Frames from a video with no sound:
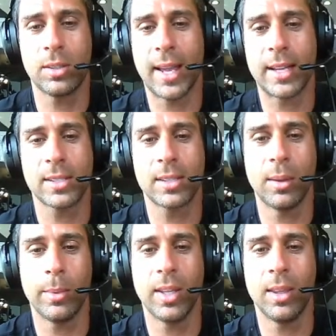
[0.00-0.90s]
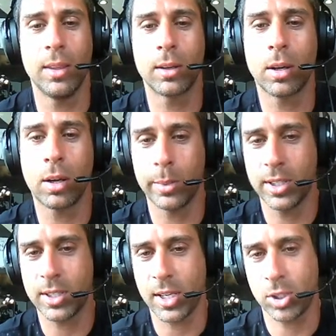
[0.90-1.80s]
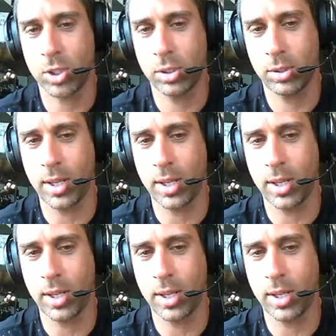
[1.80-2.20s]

ask them in the comment section.